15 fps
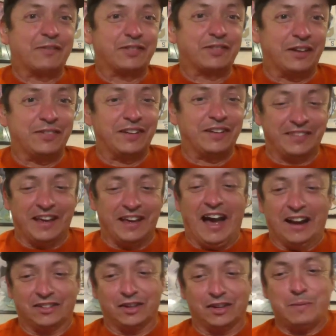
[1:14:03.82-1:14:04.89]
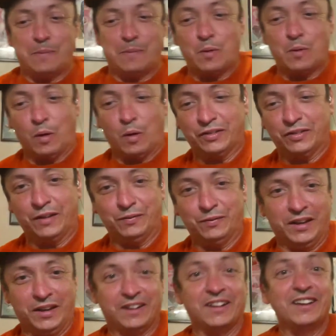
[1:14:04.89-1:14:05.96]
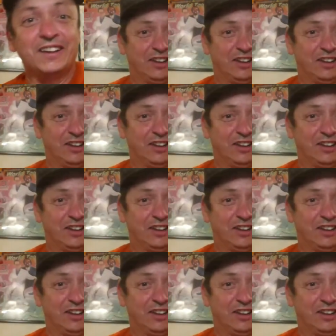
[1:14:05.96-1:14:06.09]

I have something that actually might be worth something.